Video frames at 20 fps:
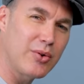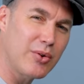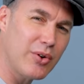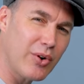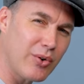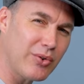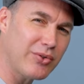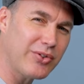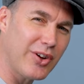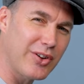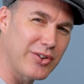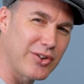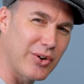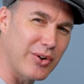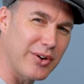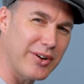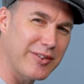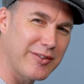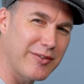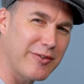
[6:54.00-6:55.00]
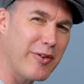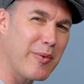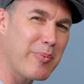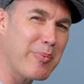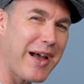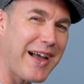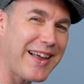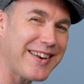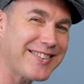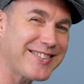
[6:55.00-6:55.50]
would also do it for
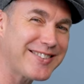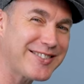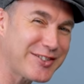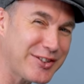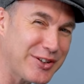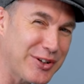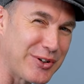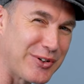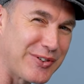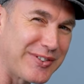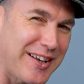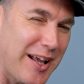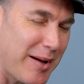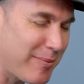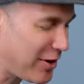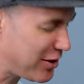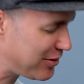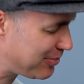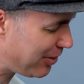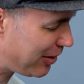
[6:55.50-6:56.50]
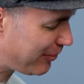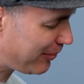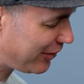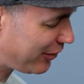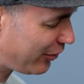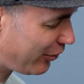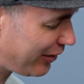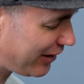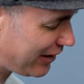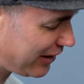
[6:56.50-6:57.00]
pattern two. Now, most people
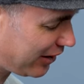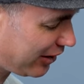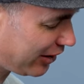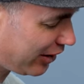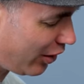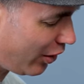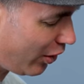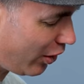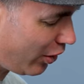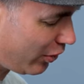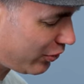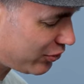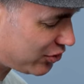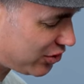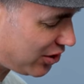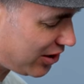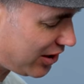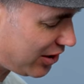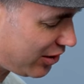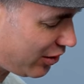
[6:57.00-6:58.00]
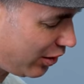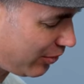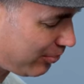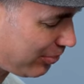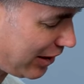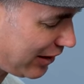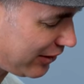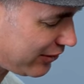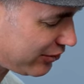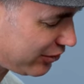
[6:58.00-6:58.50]
are already going to go, oh, G on
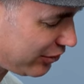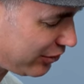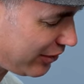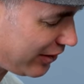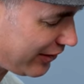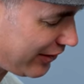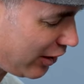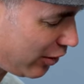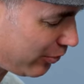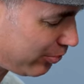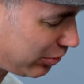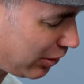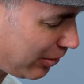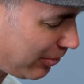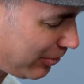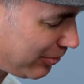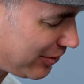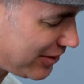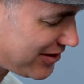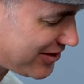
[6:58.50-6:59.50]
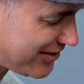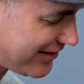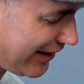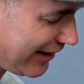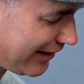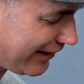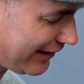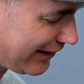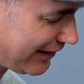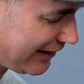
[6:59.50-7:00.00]
pattern two, and they'll probably
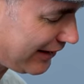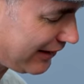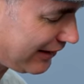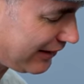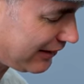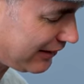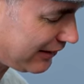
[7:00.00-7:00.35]
start here